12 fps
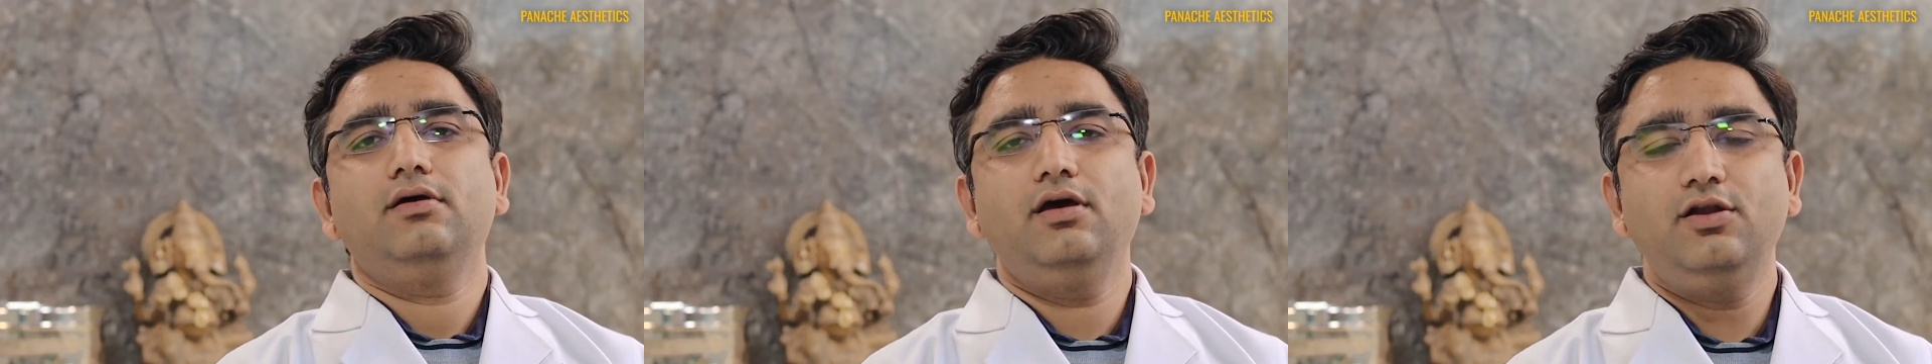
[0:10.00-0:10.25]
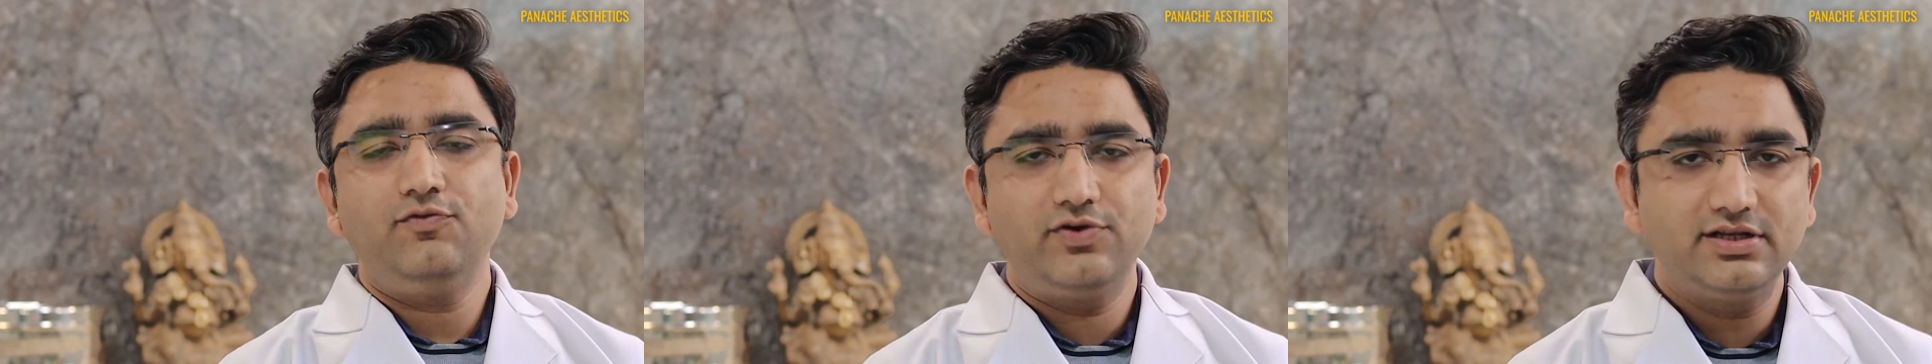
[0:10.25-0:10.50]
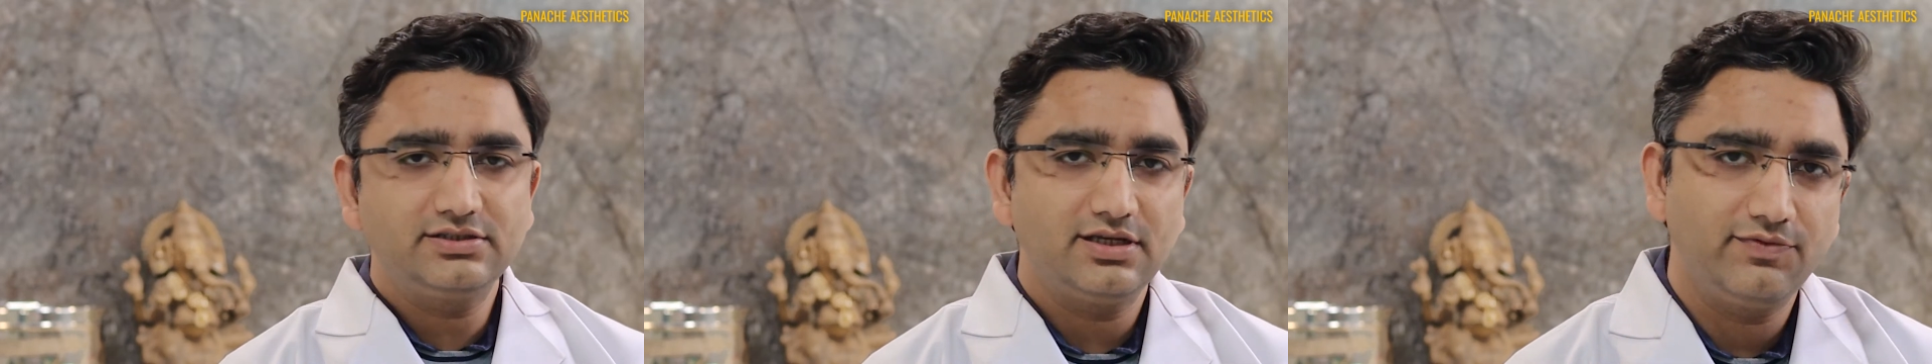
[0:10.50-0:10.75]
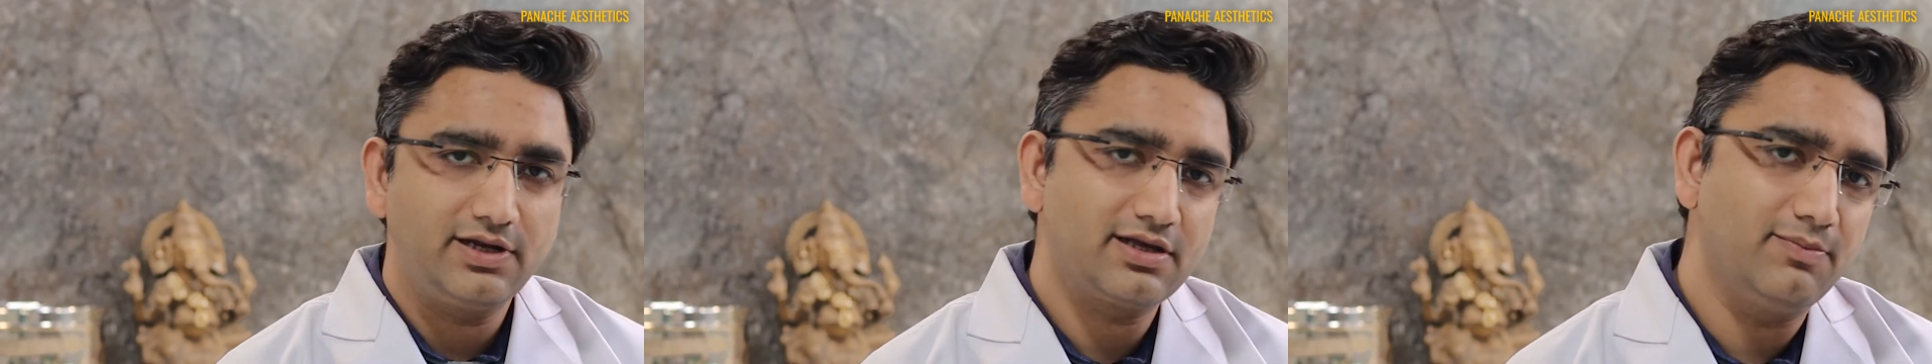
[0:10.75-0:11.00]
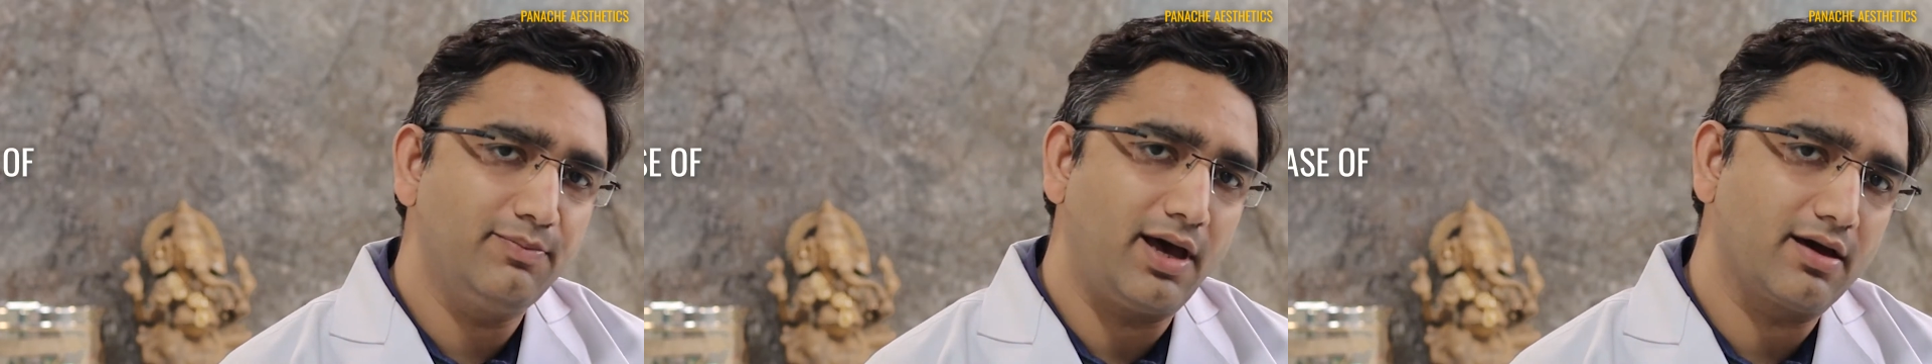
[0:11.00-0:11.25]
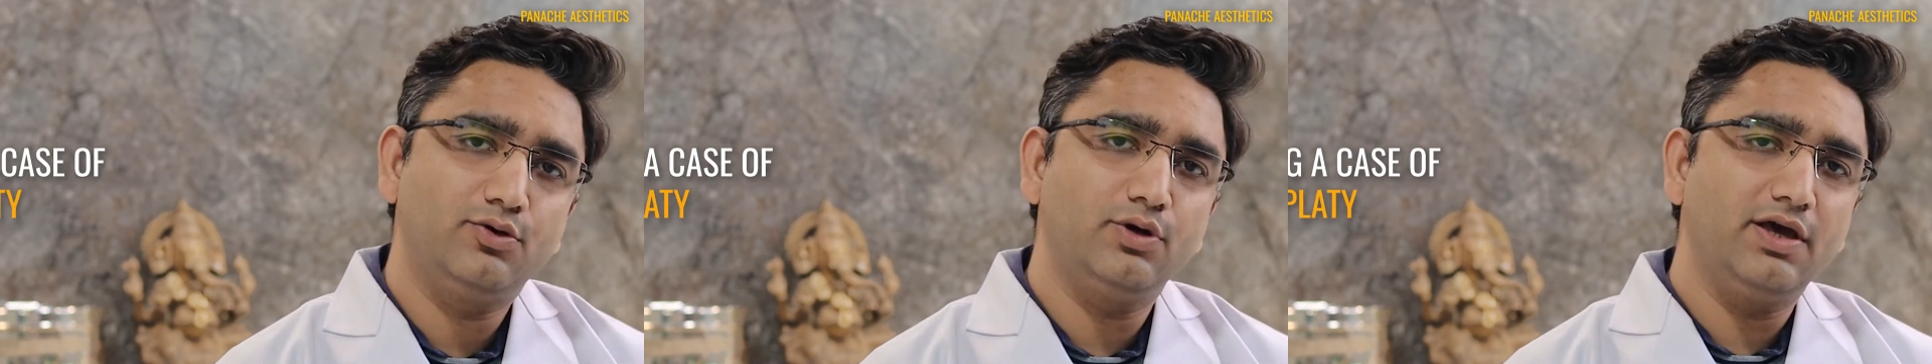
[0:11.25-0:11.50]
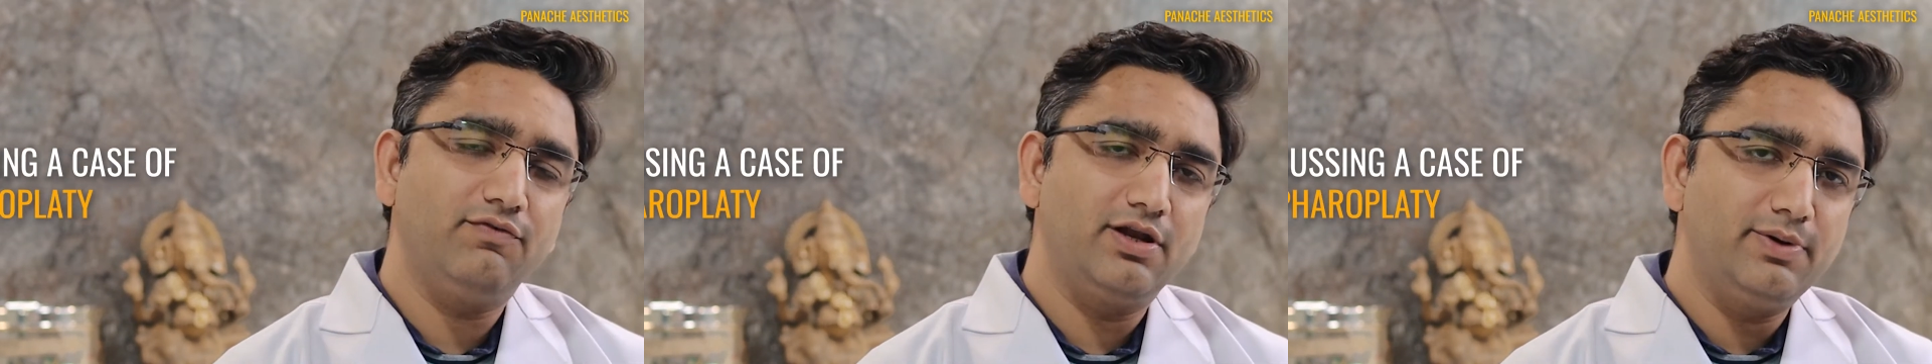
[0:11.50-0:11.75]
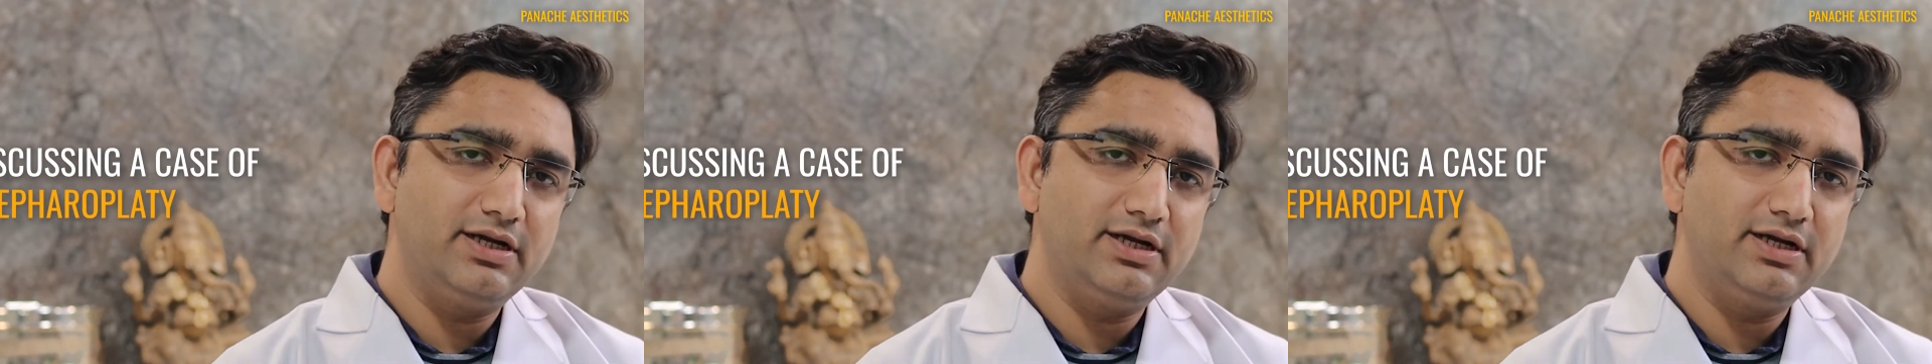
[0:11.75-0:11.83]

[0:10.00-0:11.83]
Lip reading: Hello friends and welcome back. Today we'll